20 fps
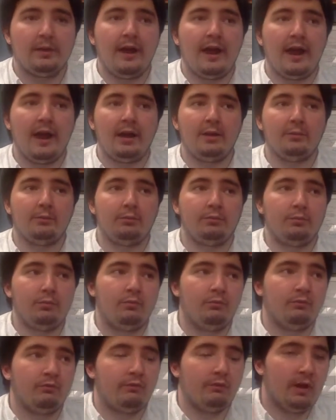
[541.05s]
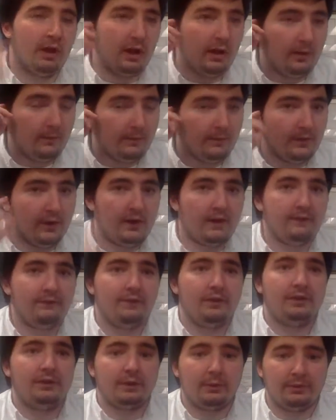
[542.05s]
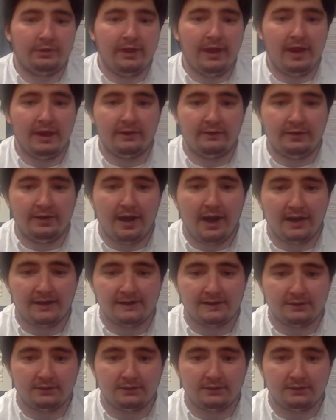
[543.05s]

and filling it with the head of a Nazi